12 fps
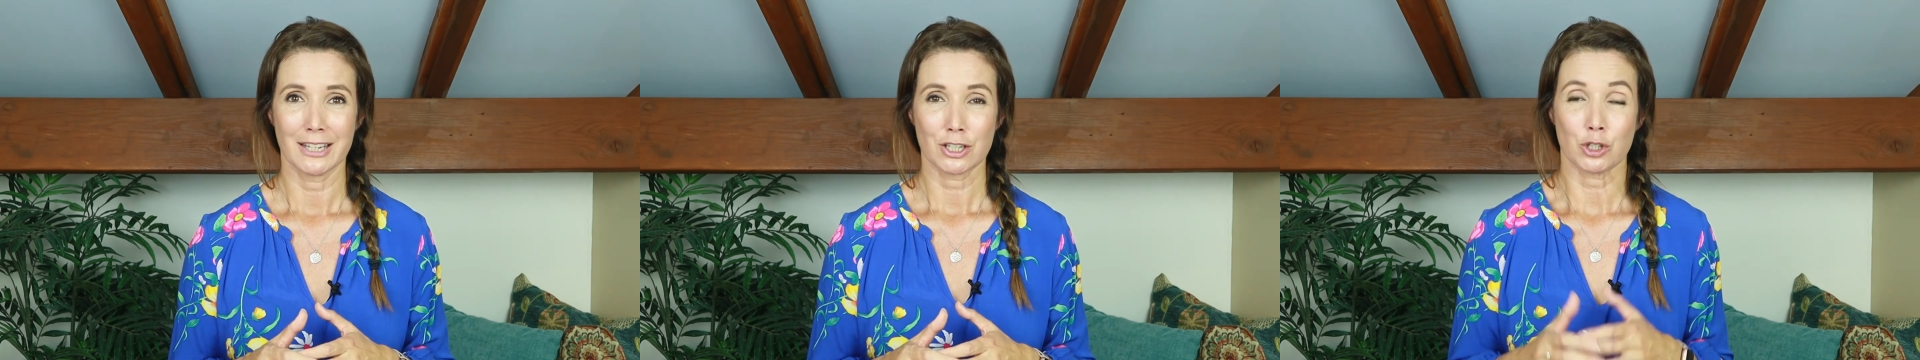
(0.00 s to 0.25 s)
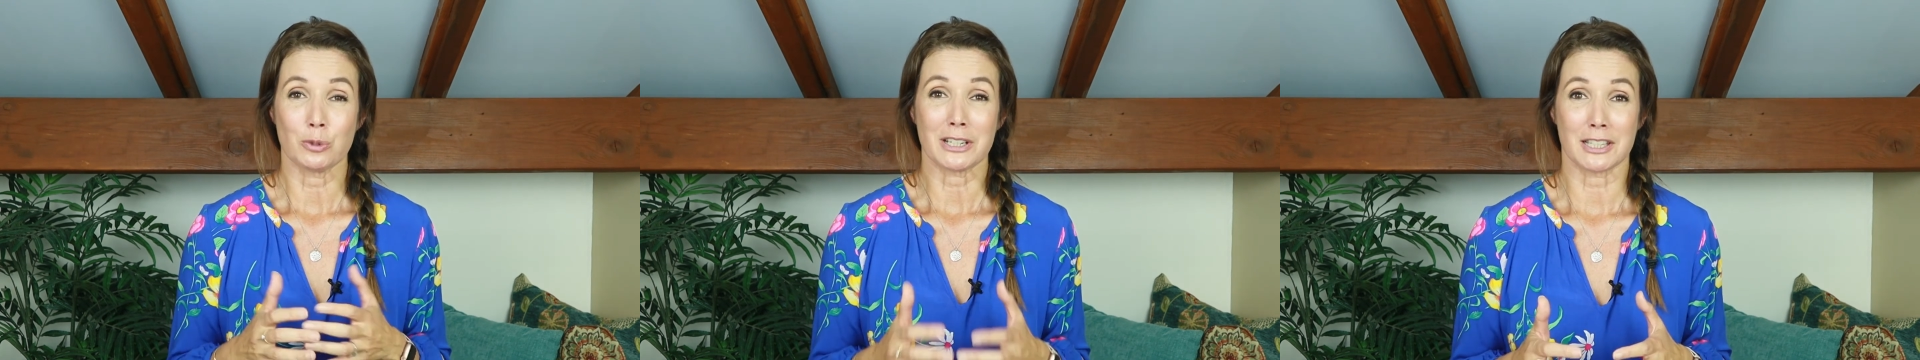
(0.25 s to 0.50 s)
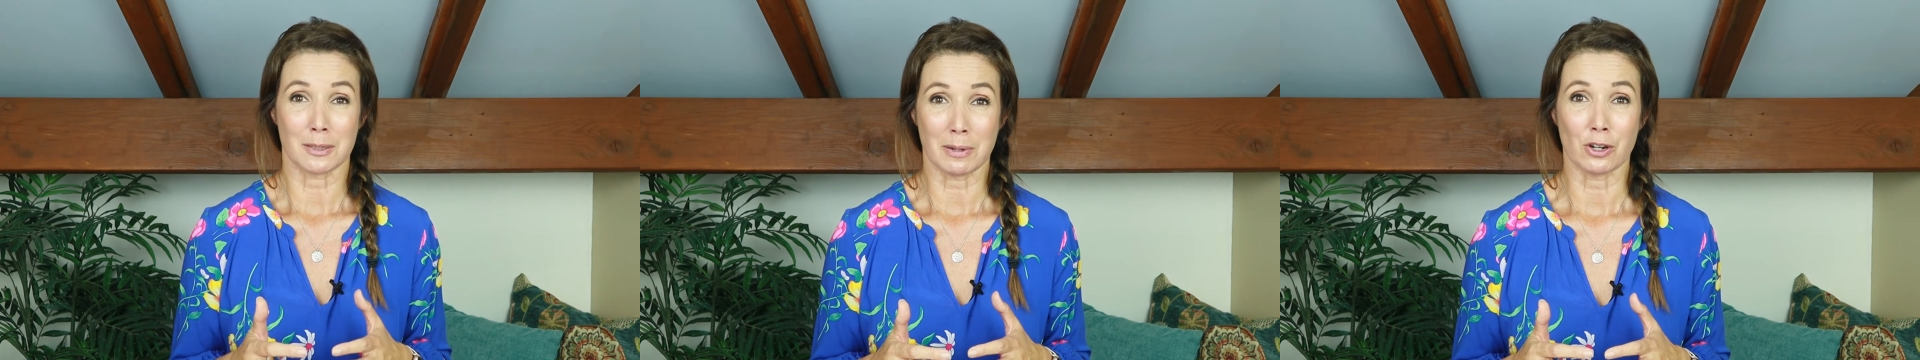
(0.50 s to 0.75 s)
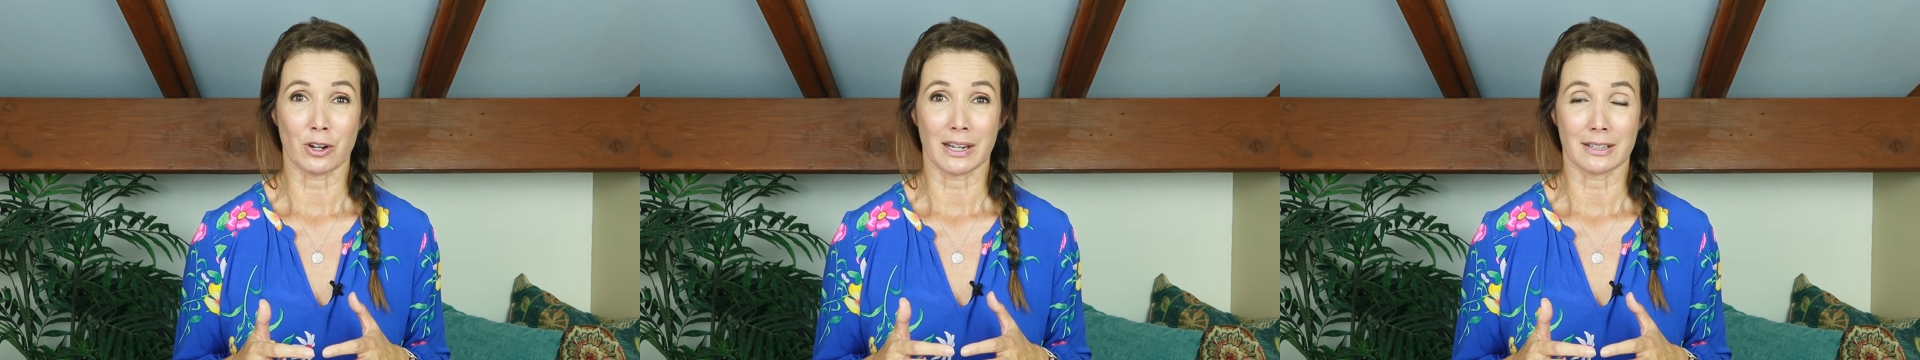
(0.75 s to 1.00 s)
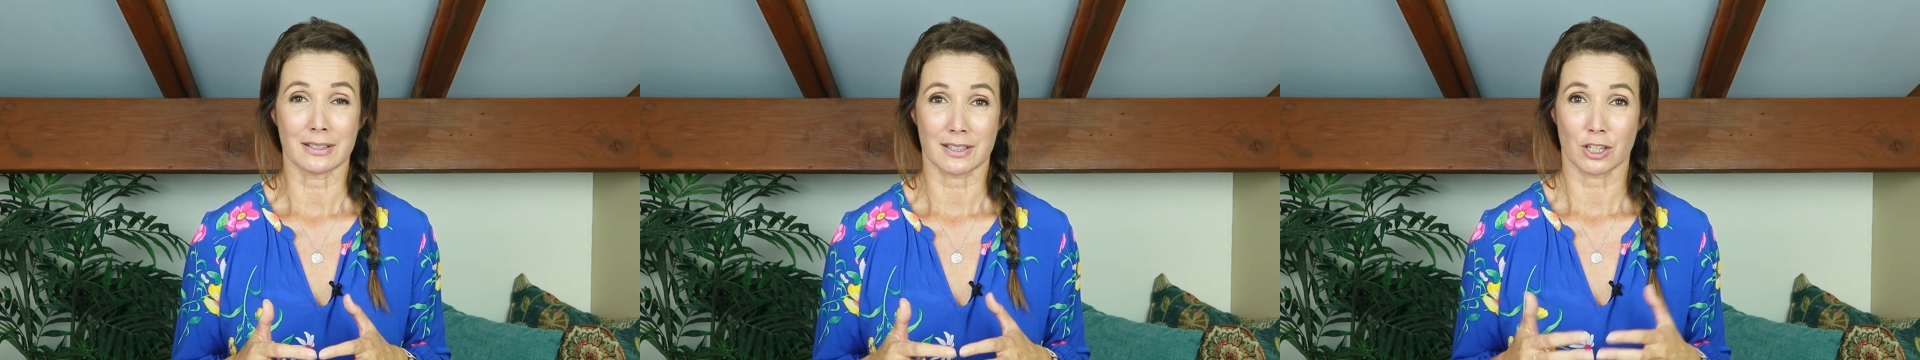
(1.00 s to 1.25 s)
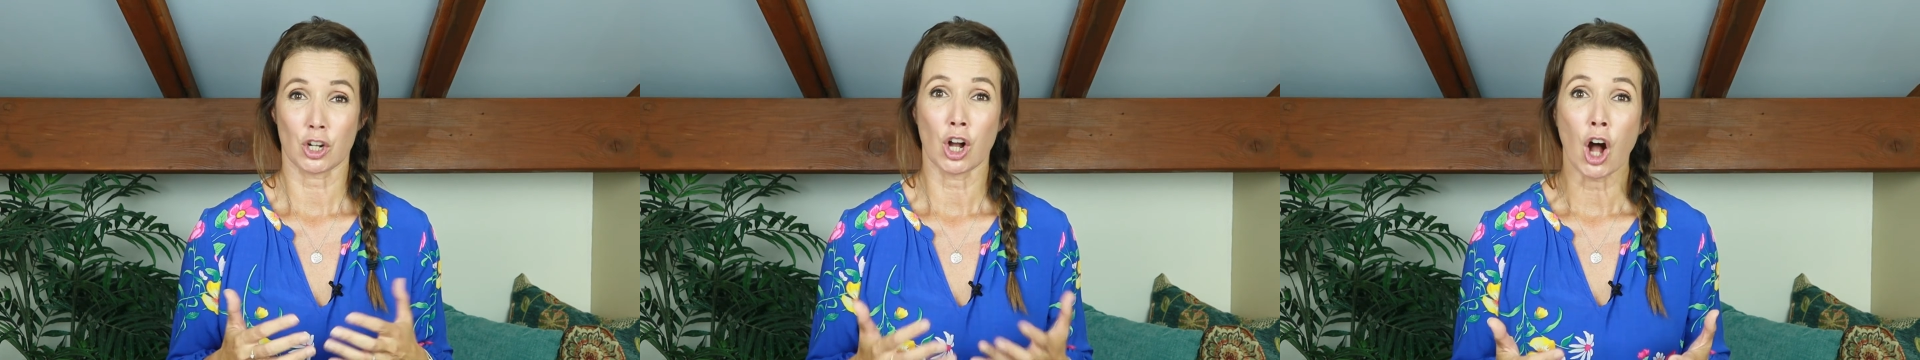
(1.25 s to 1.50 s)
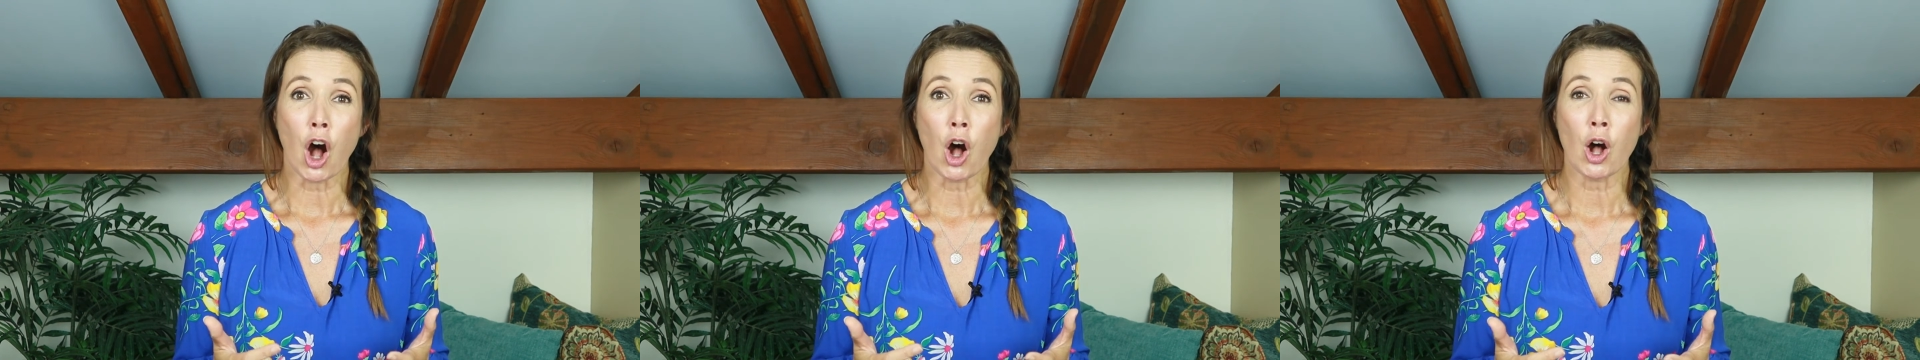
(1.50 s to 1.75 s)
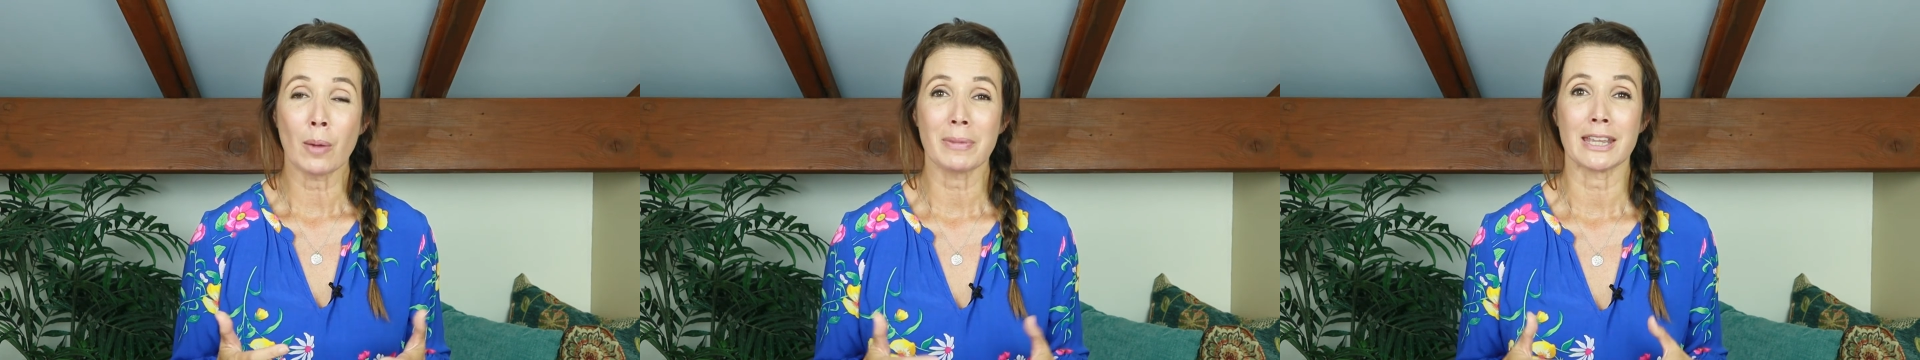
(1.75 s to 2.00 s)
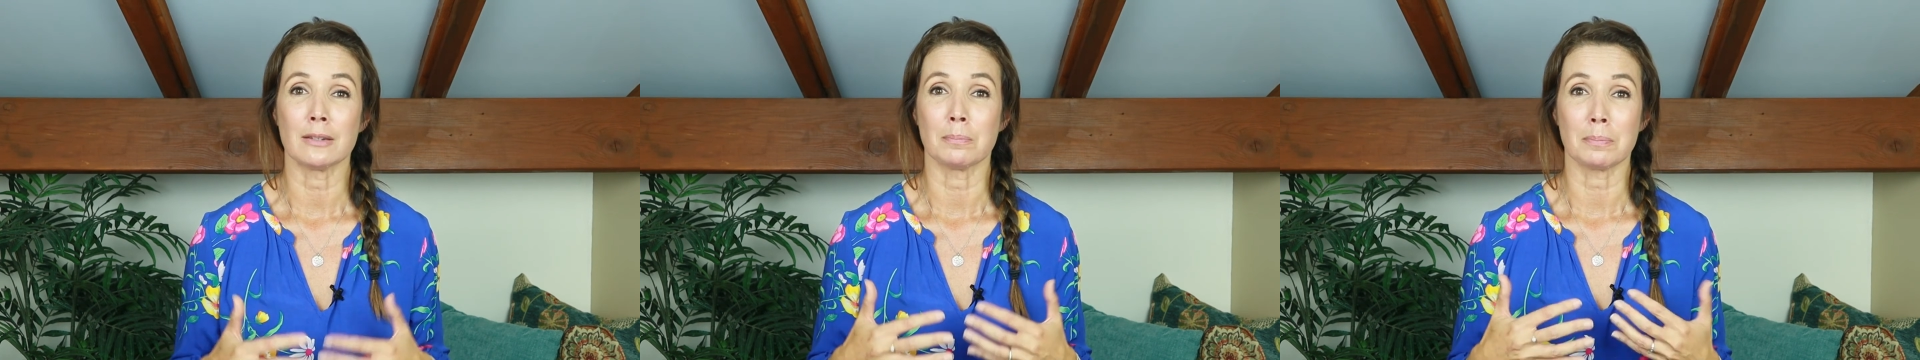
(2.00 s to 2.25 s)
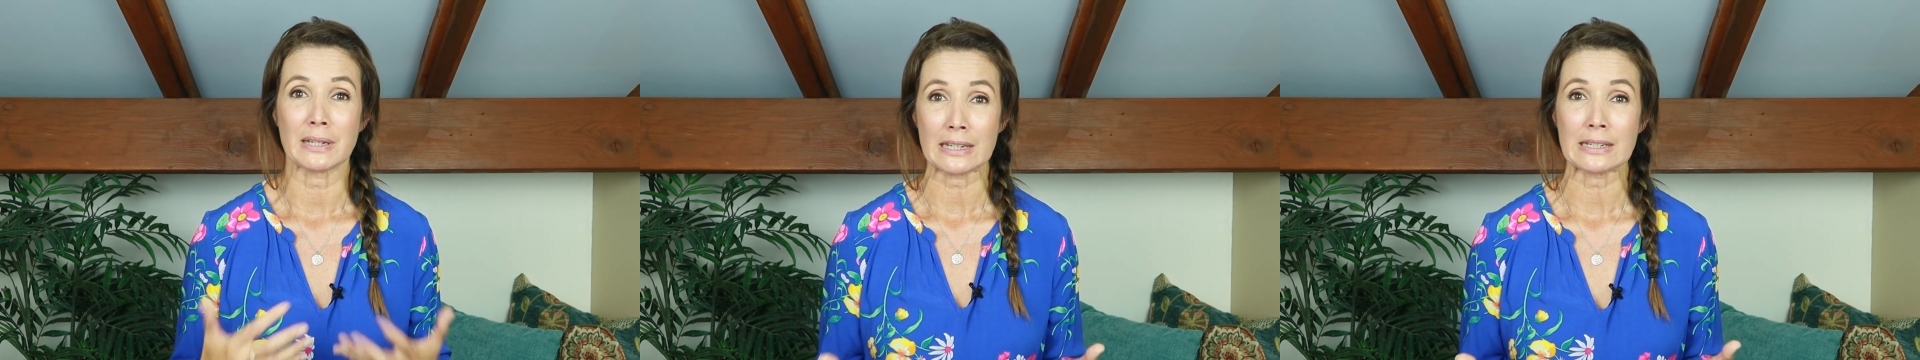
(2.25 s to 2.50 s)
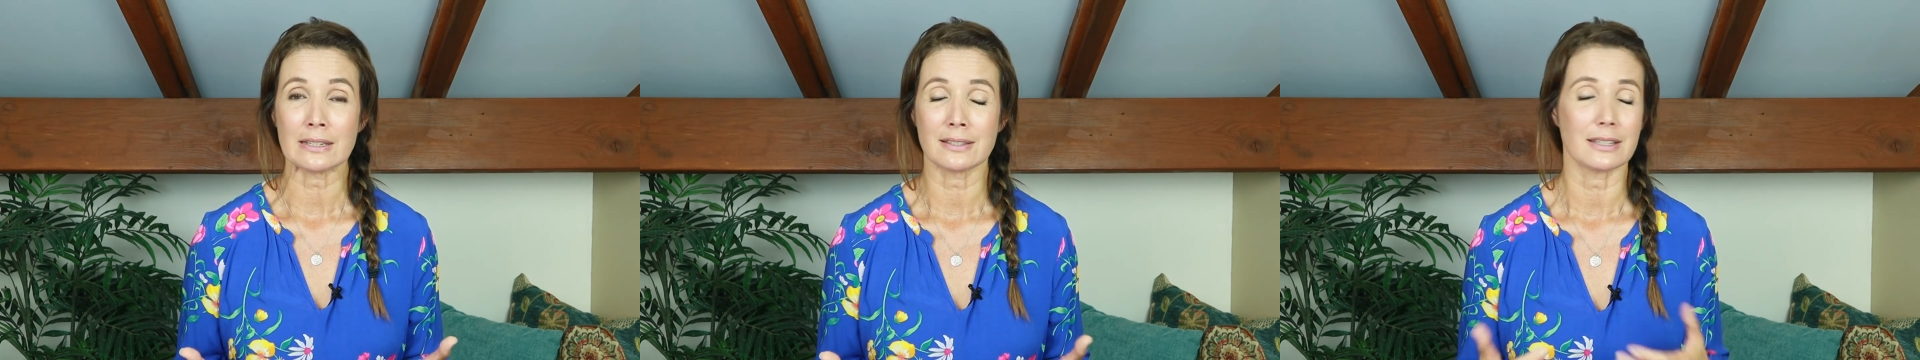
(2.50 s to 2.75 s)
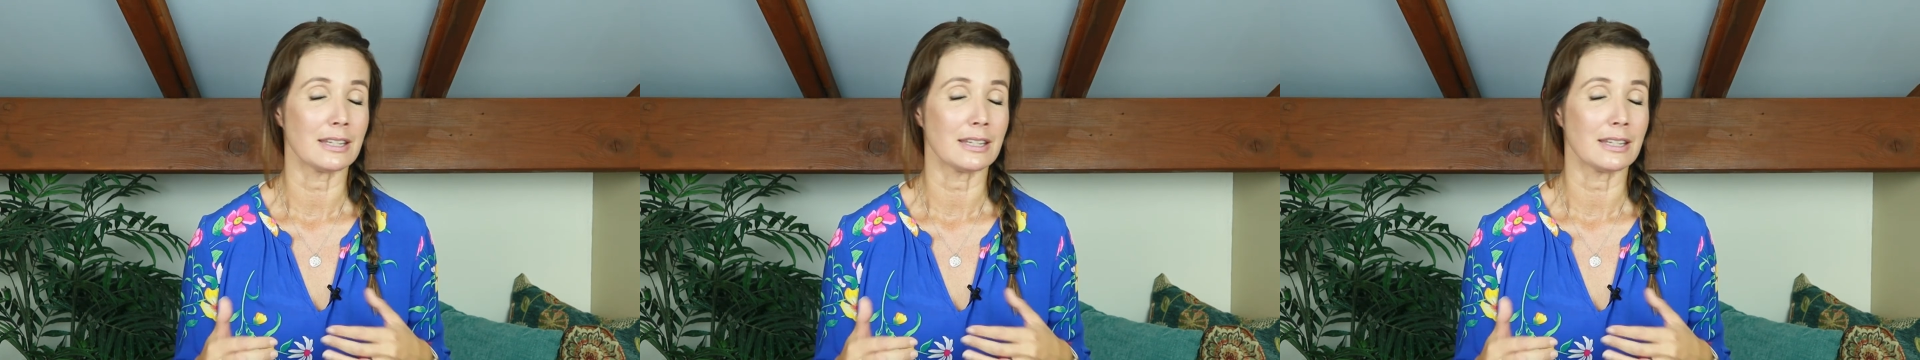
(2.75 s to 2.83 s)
to experience calm and peace